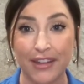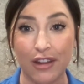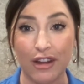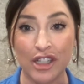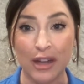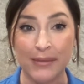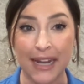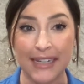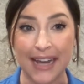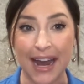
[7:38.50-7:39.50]
The launch comes
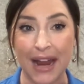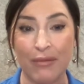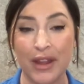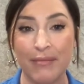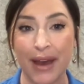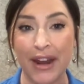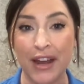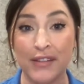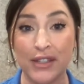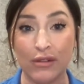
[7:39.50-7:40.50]
at a time when the
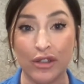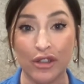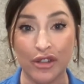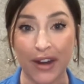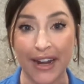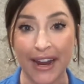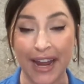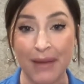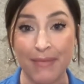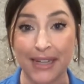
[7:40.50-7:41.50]
meta of social
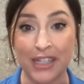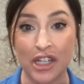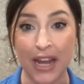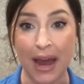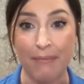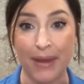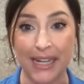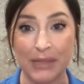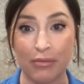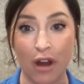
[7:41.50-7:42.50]
trading and messaging app
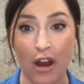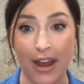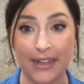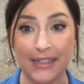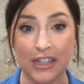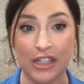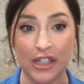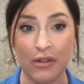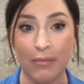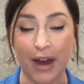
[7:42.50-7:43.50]
based products such
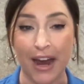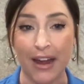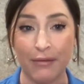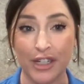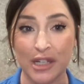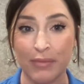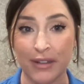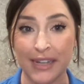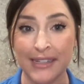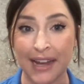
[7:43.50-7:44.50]
as Unibot, which is
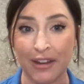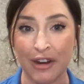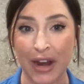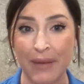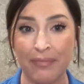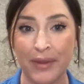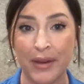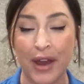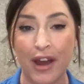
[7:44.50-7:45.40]
built on Telegram,